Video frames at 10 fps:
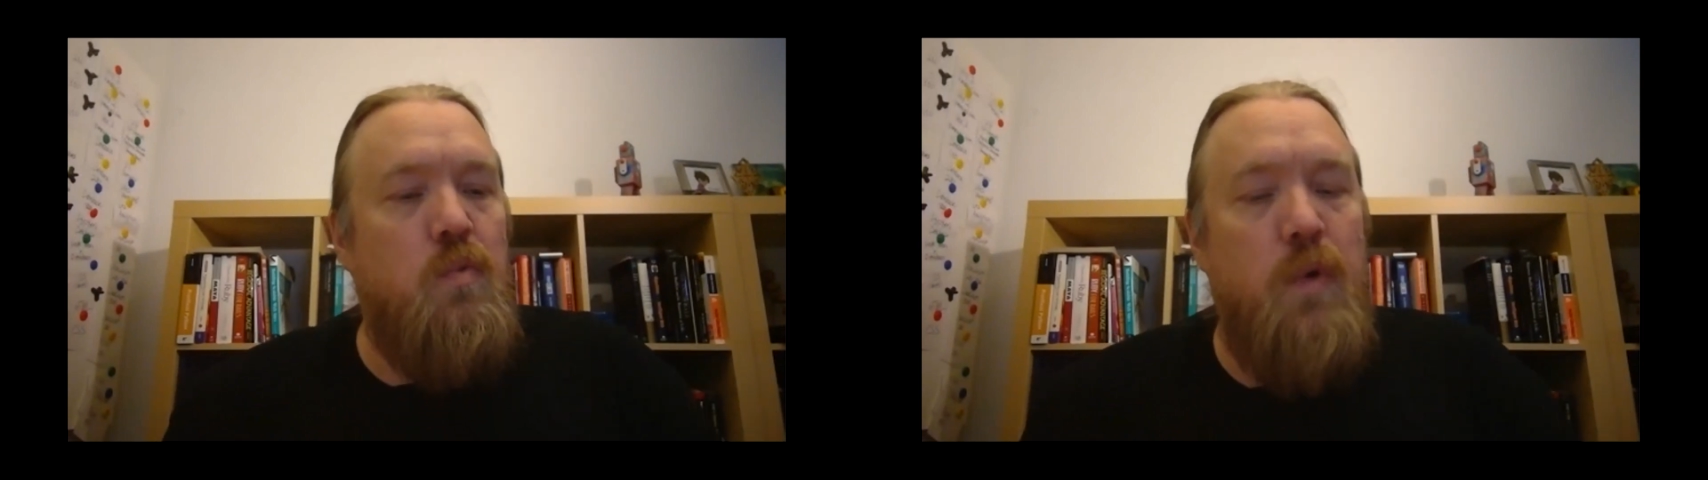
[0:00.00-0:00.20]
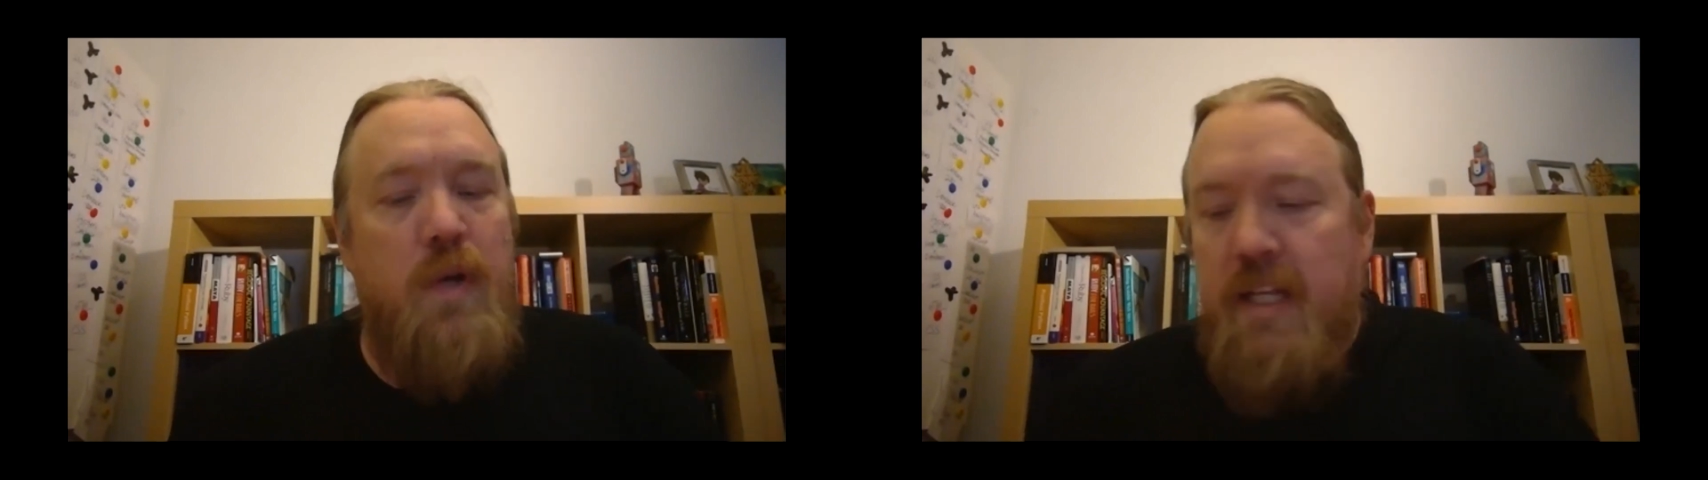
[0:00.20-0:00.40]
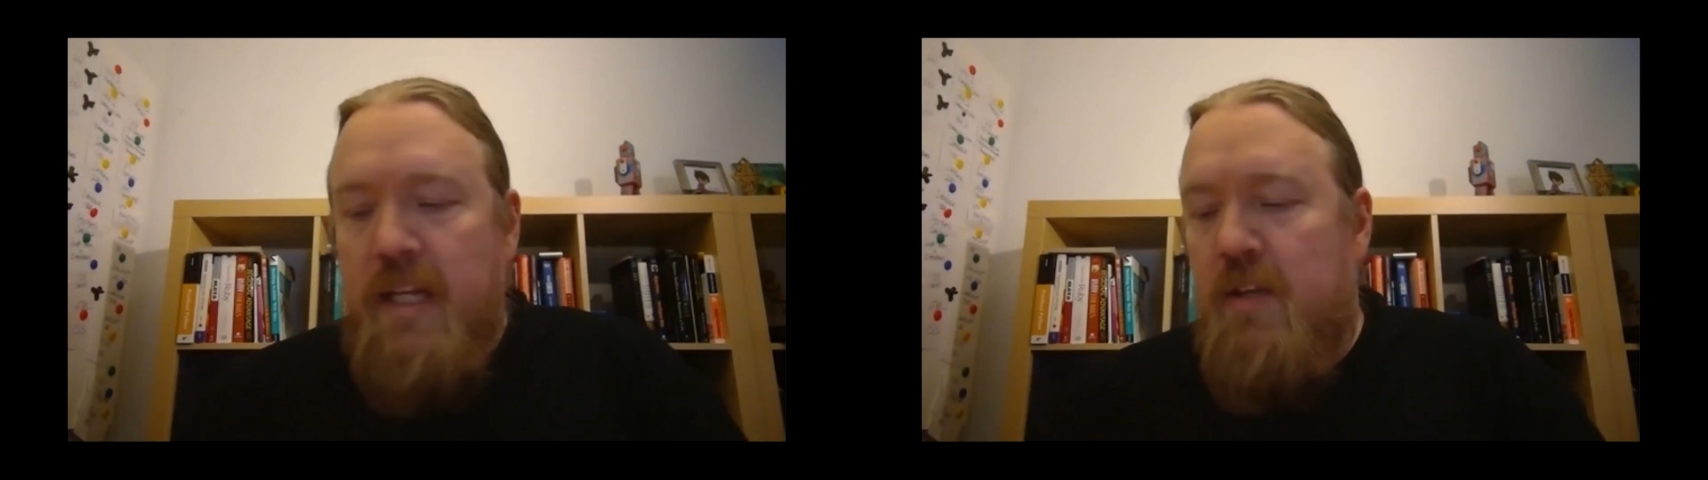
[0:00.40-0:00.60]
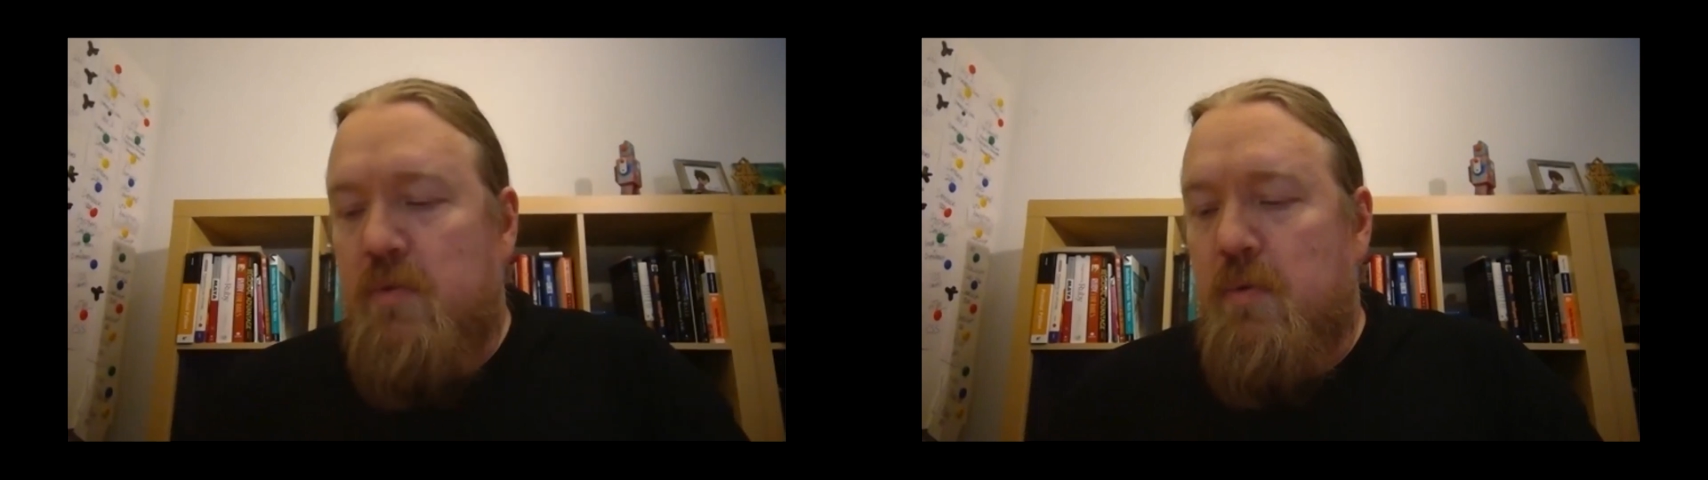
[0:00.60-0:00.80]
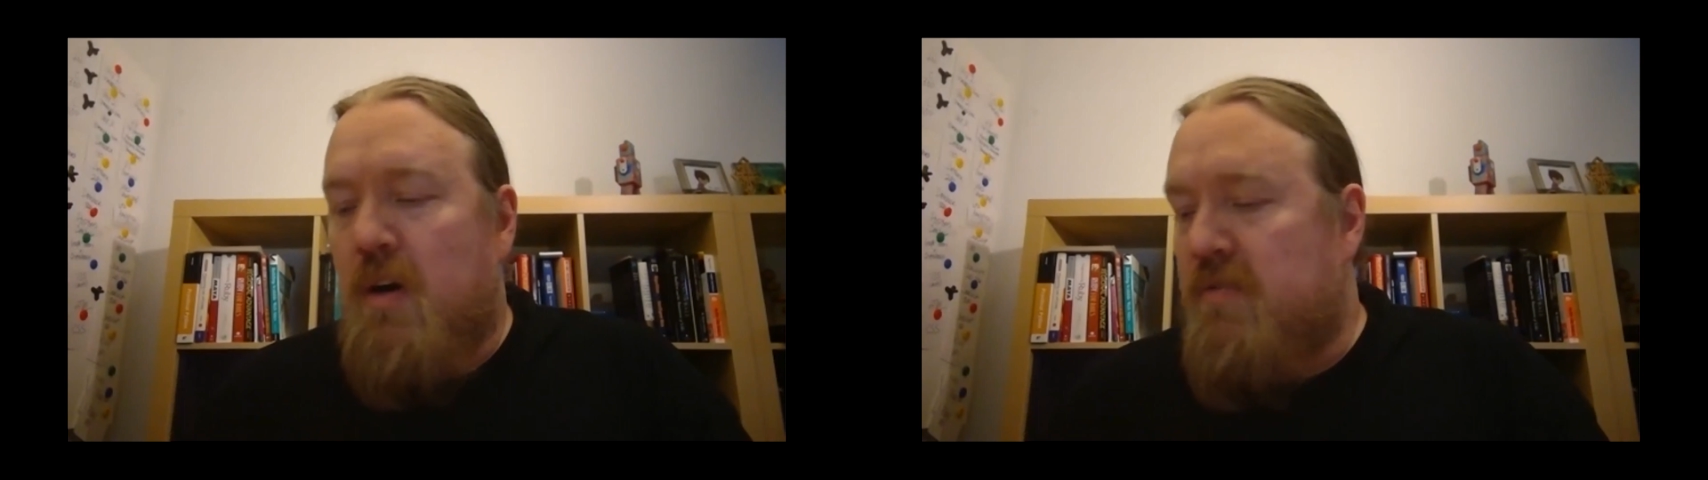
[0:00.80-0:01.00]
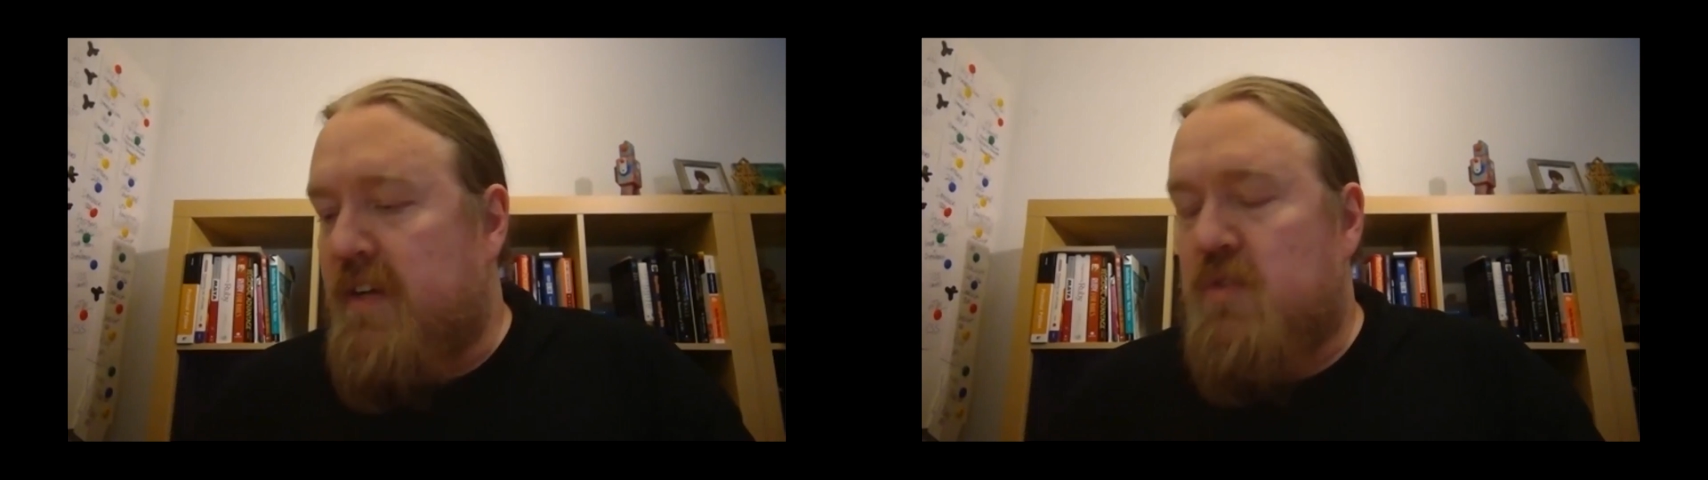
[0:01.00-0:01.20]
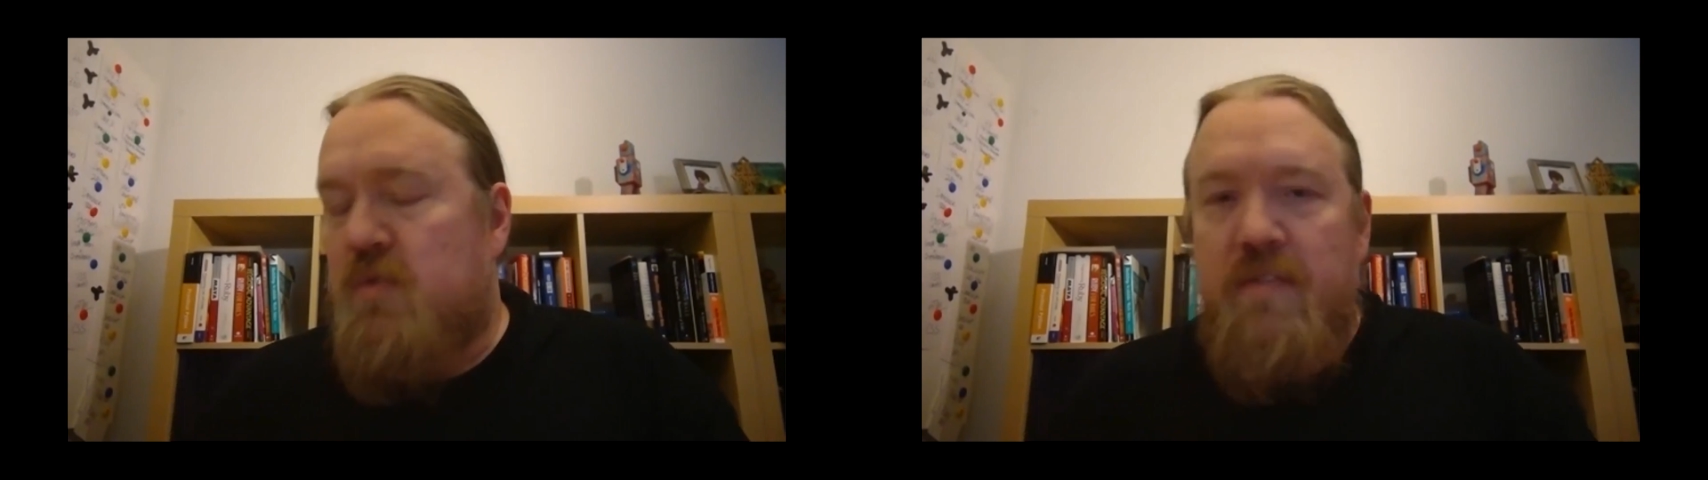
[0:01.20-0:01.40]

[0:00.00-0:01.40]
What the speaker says: really through our events,